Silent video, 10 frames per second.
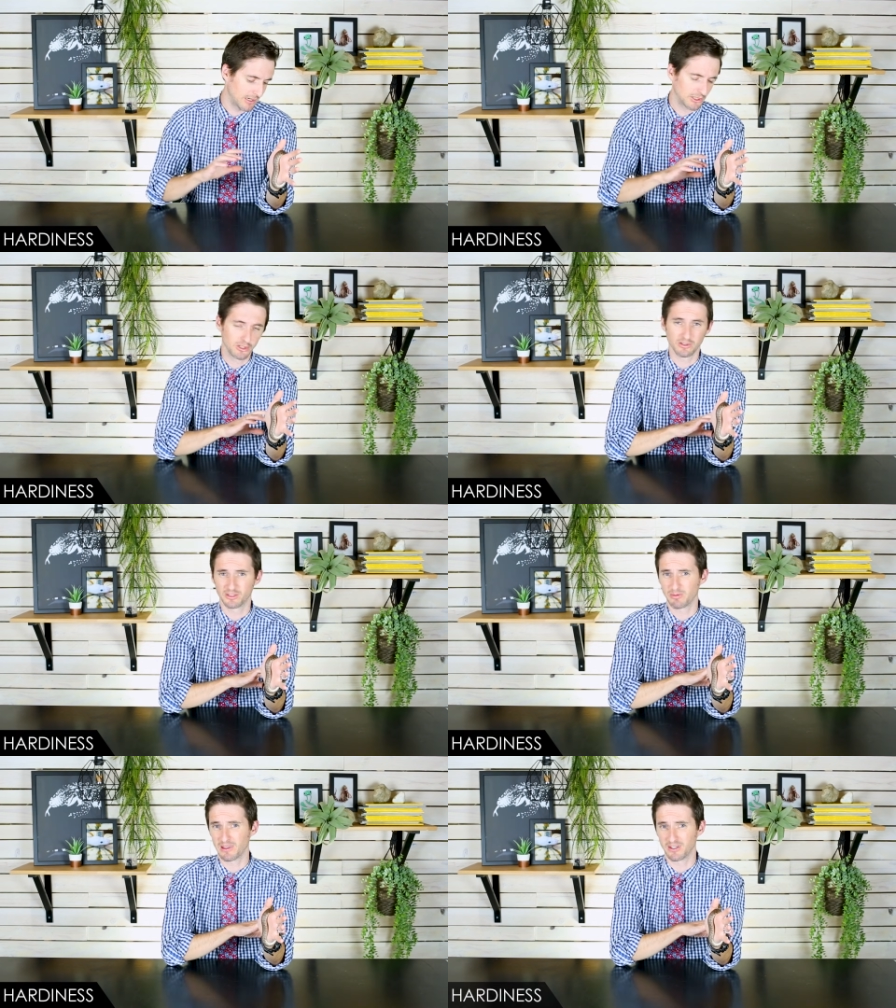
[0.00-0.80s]
a
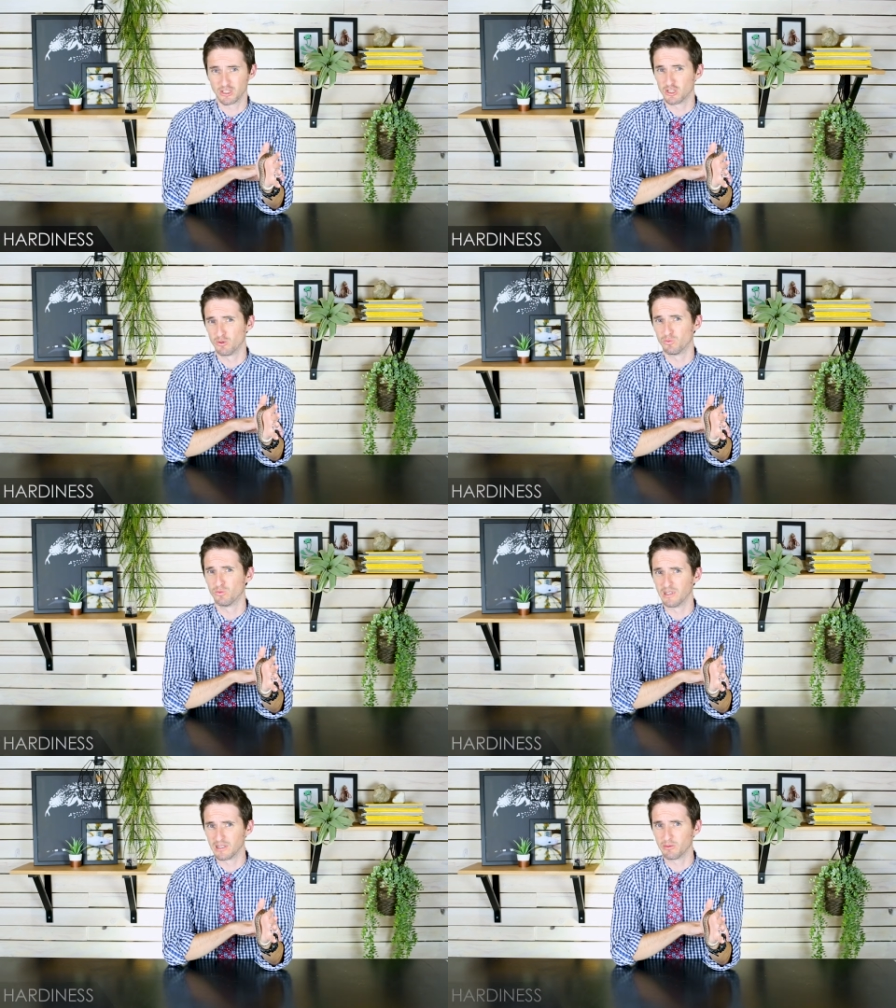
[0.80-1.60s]
children's python should do
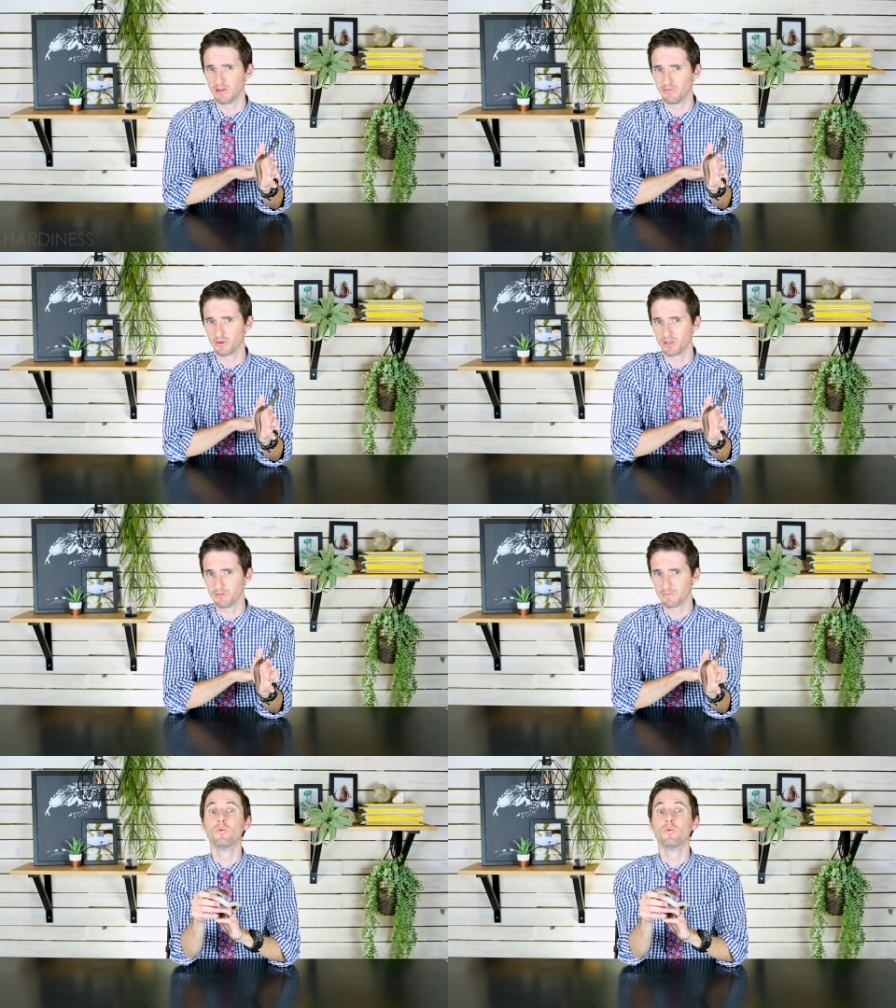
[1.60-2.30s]
really well for you.